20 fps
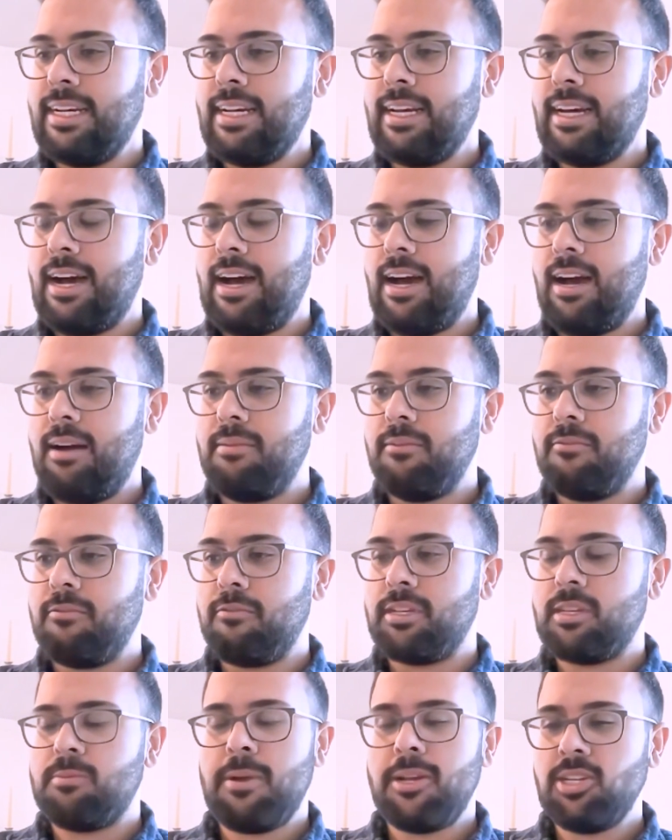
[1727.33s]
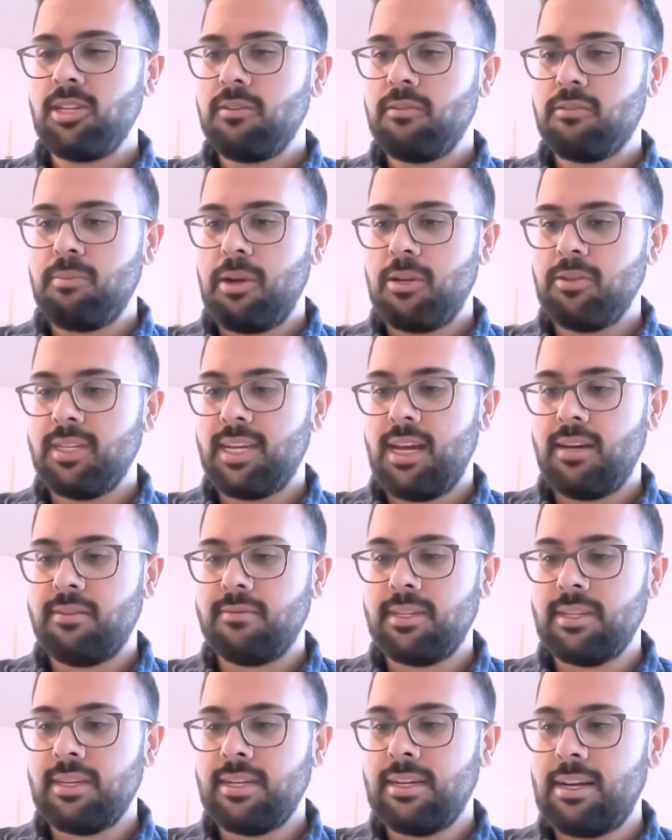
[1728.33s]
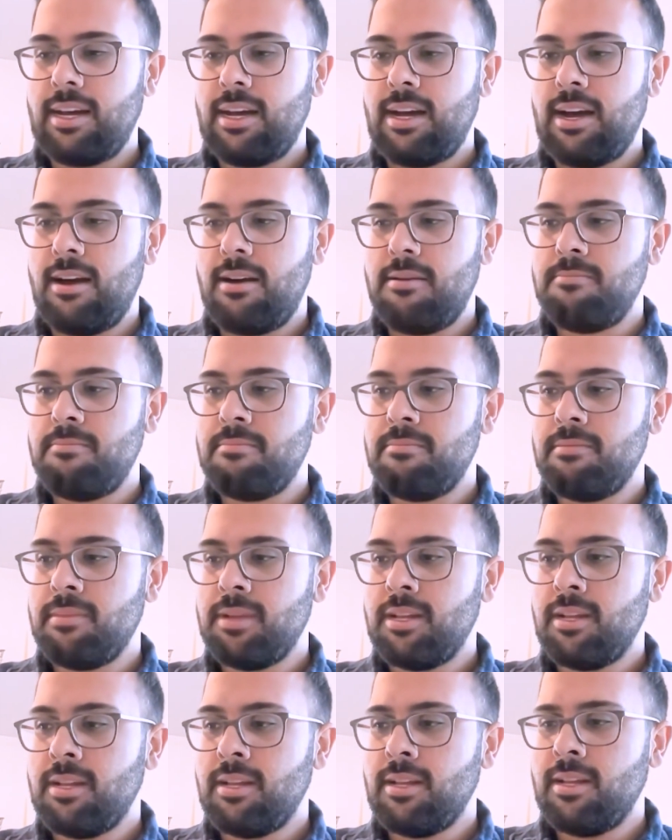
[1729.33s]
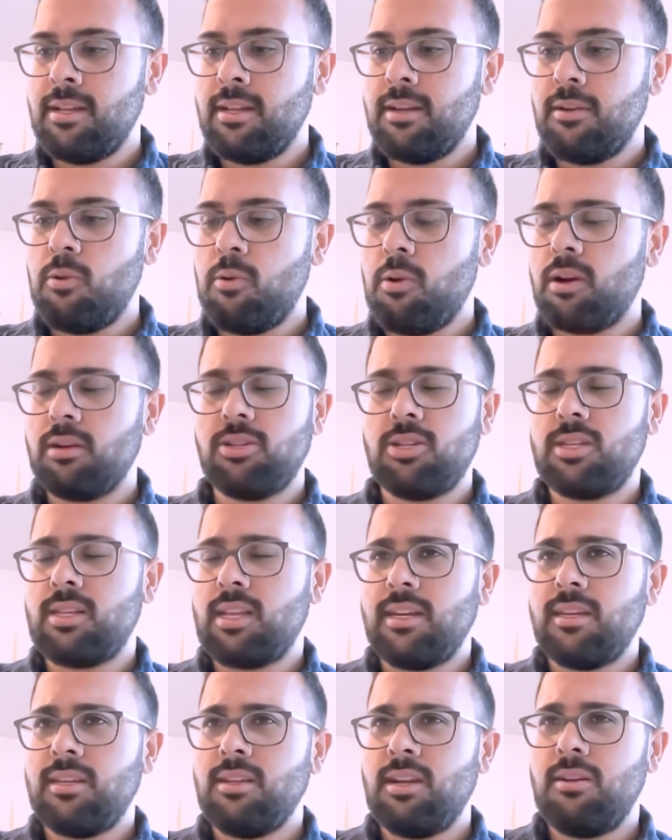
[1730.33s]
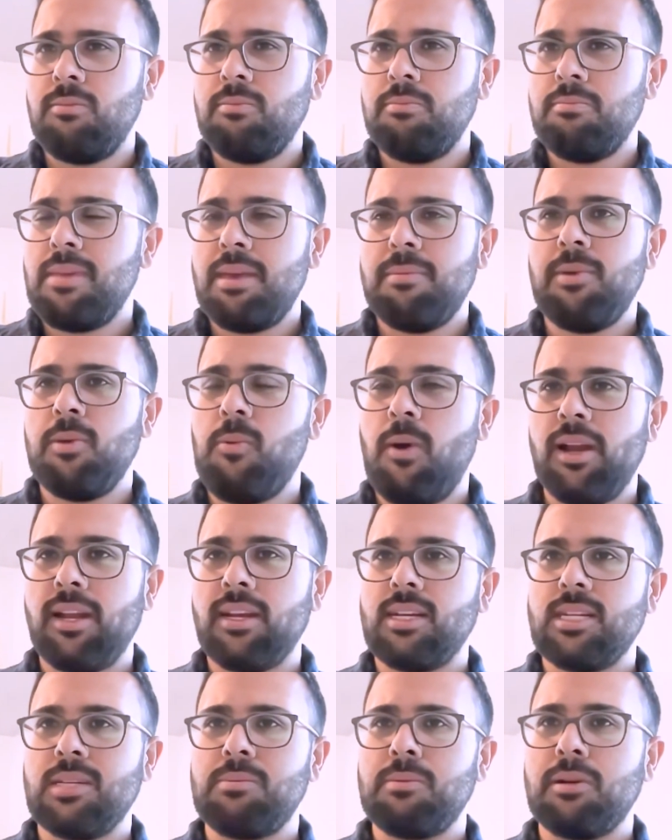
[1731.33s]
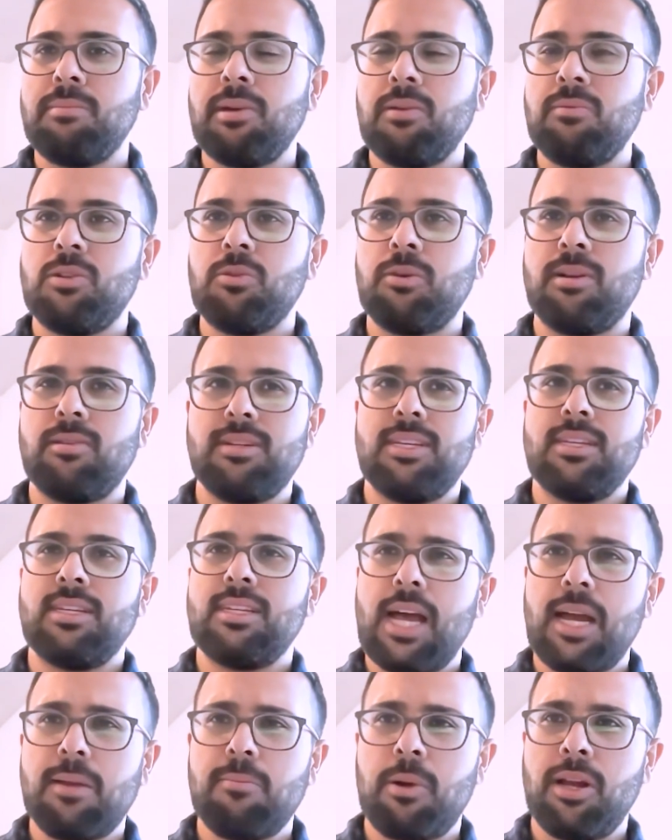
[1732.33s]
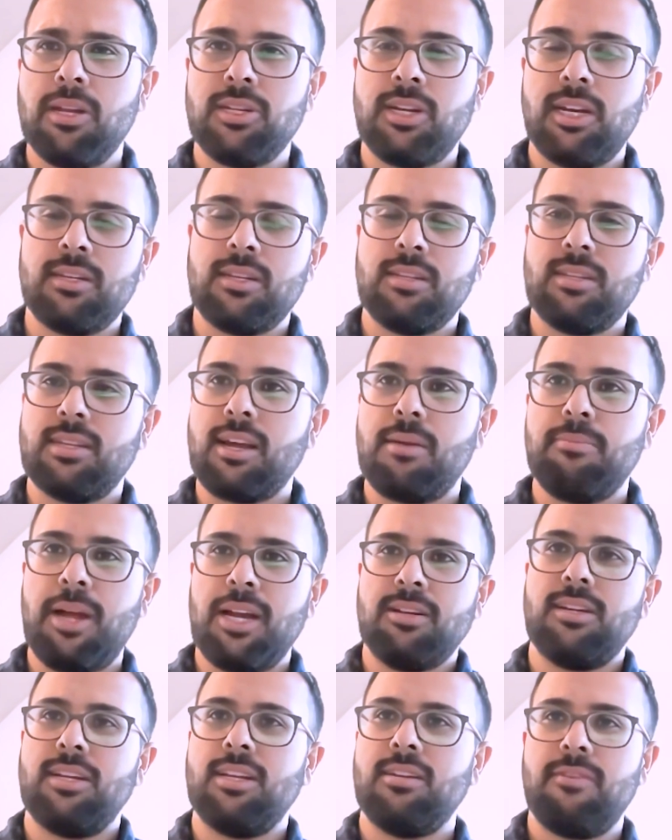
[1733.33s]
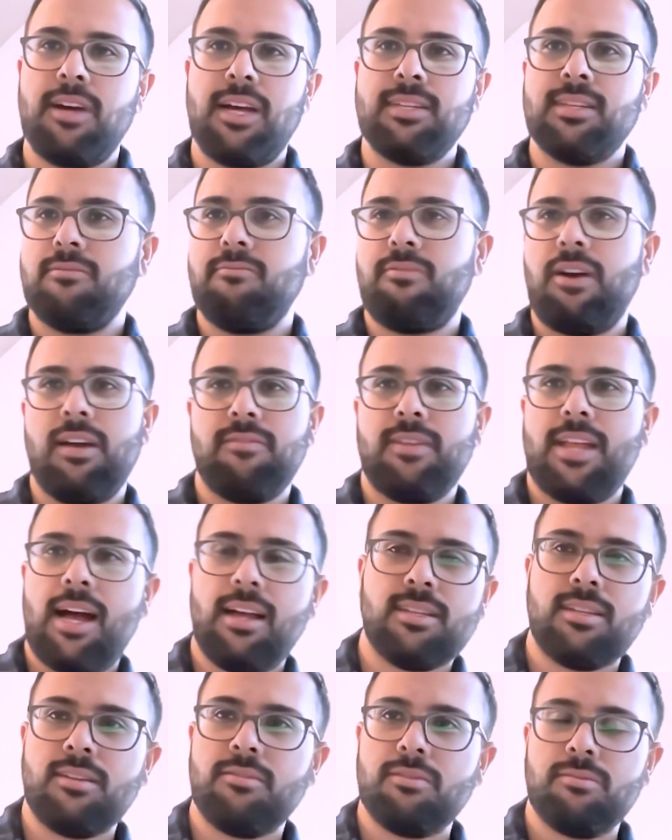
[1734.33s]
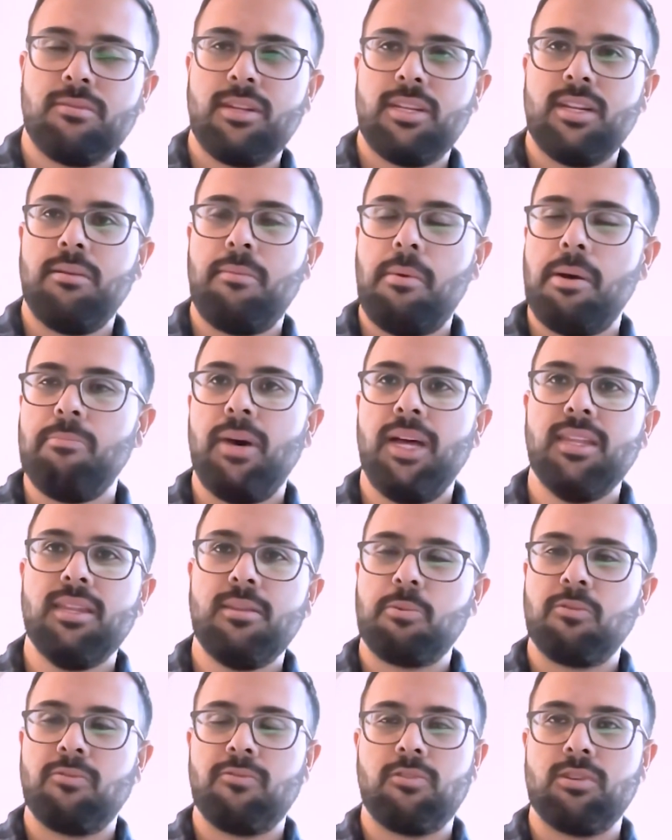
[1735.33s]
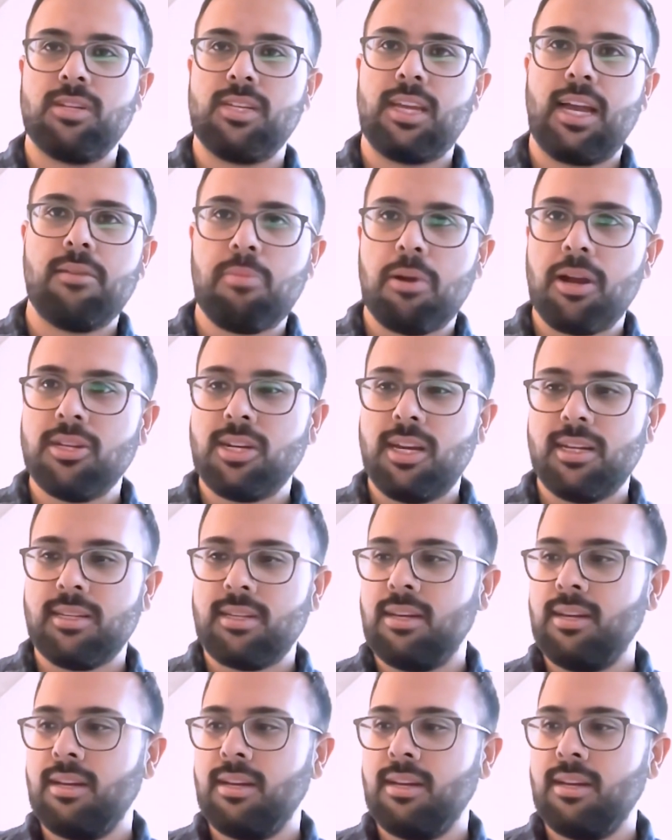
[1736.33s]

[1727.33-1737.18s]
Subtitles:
especially for most devs who are just like, maybe wanting to experiment with Twitter as a side project. It's like, I'm not going to invest $5,000 a month for a side project.